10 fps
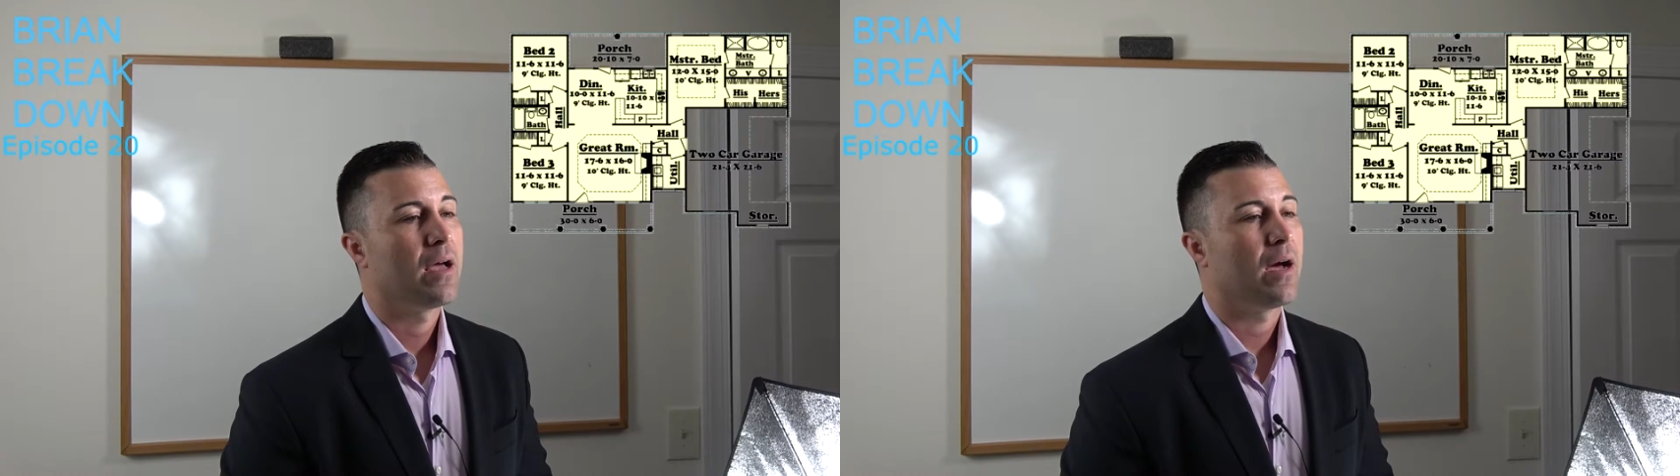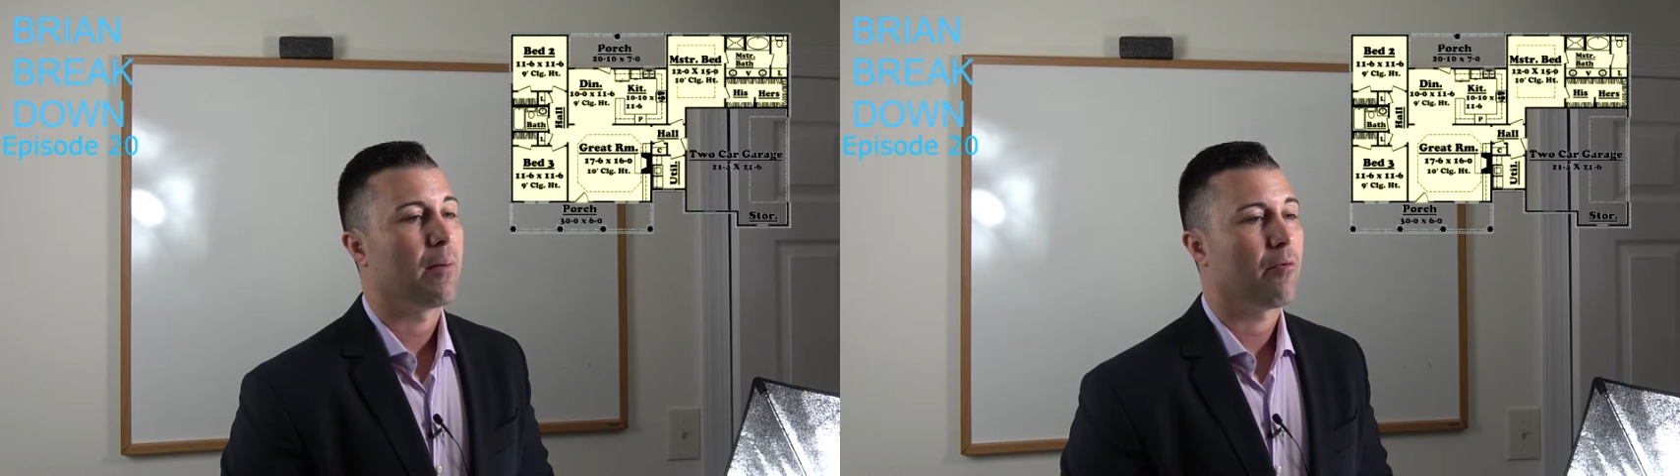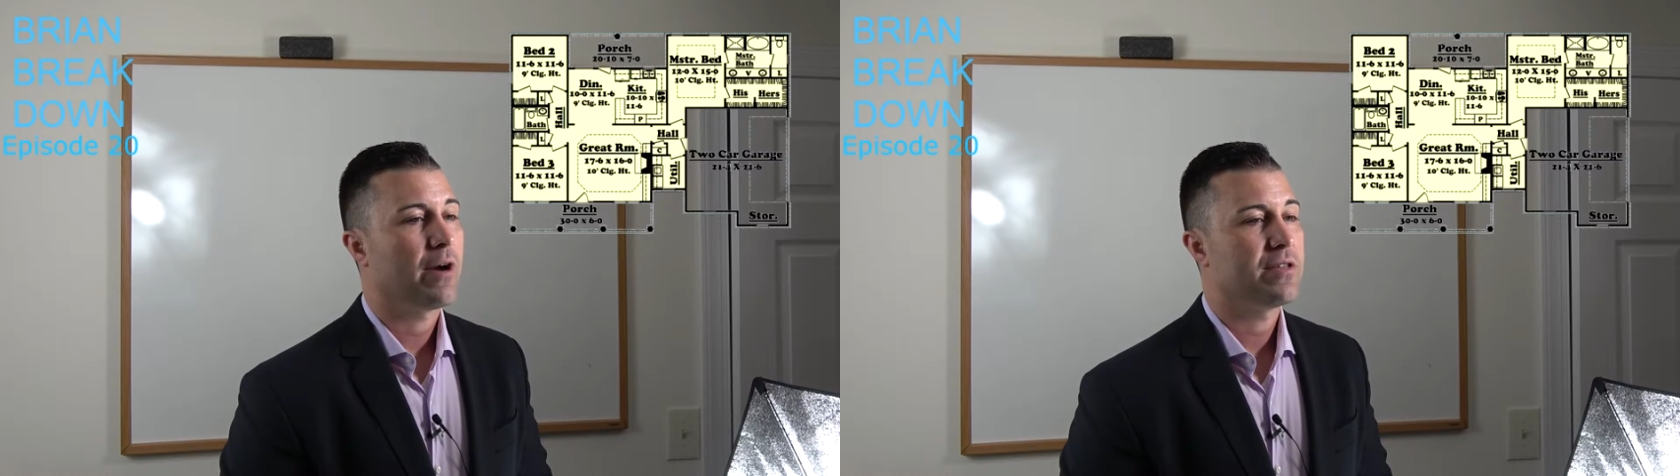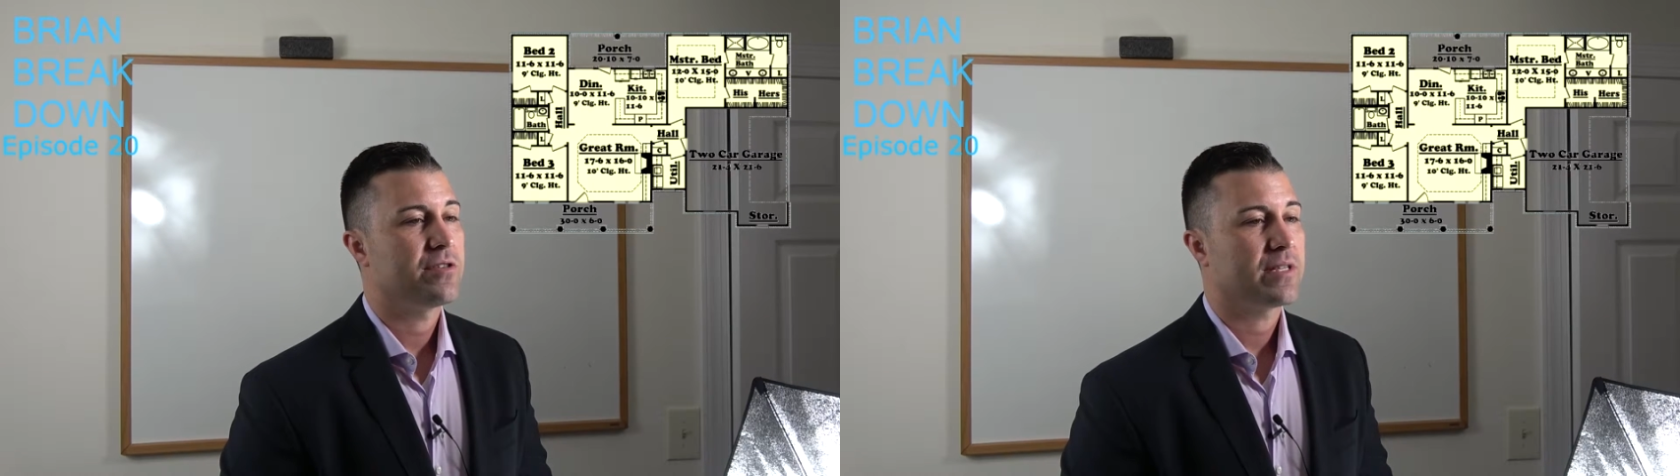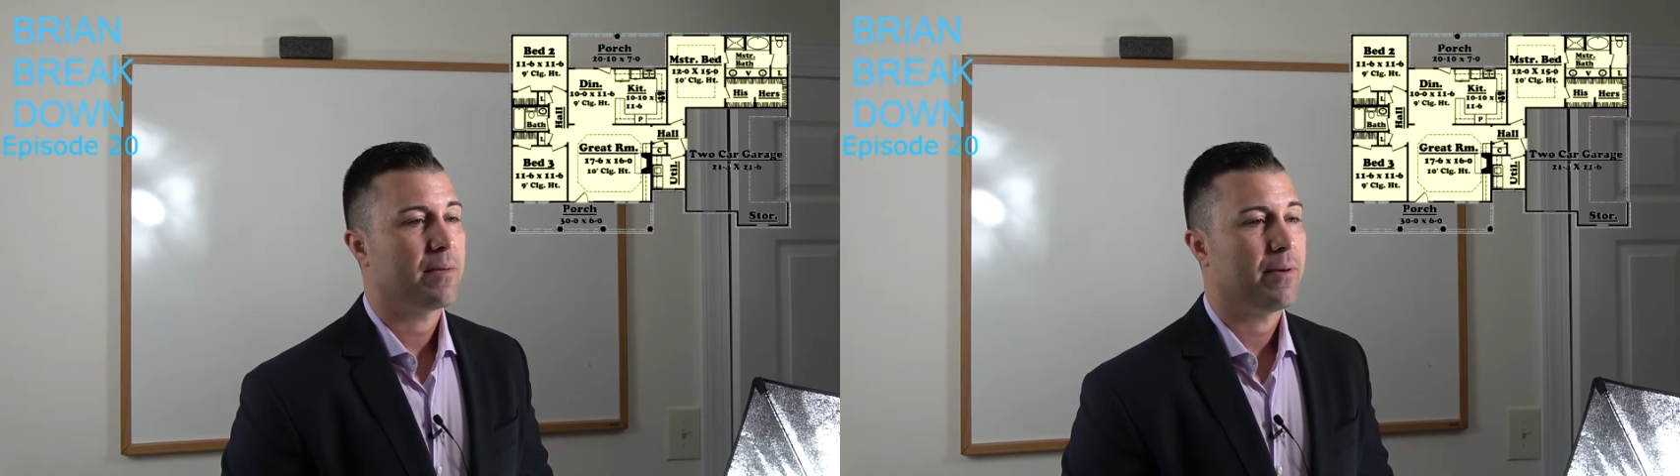
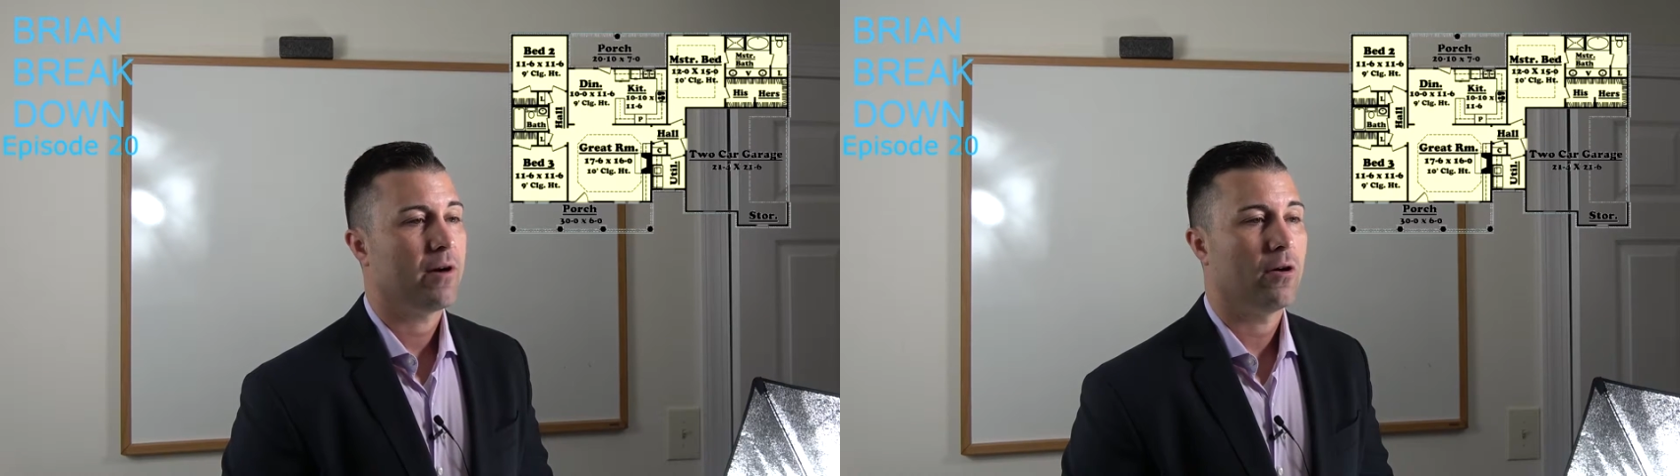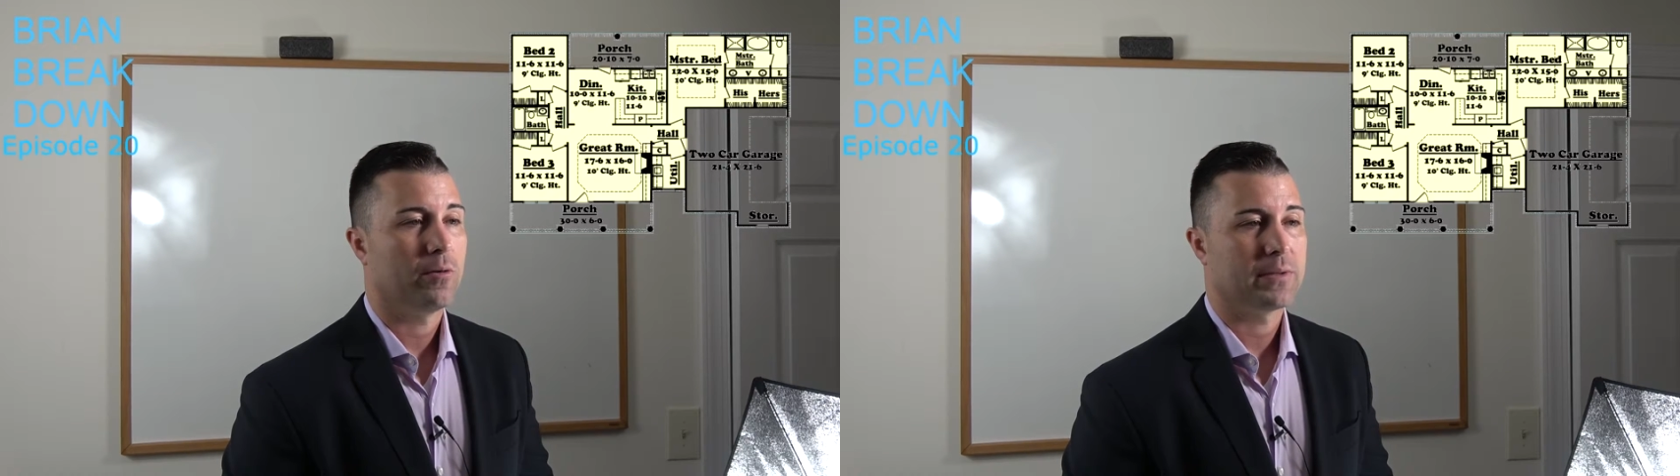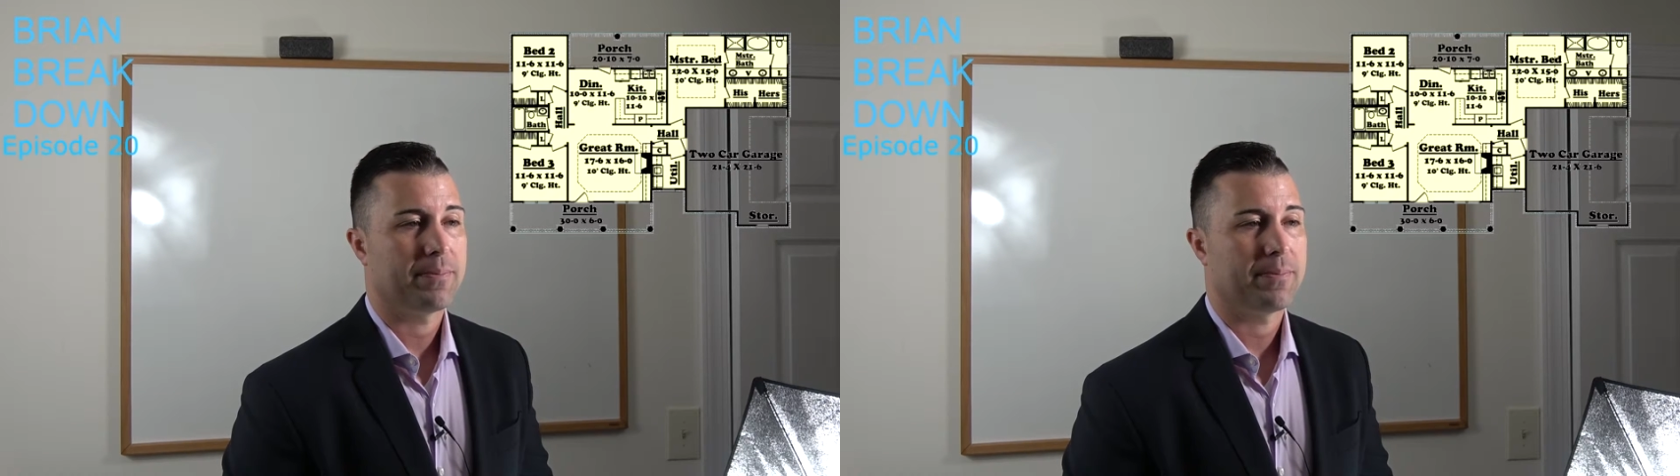Appraisers compare homes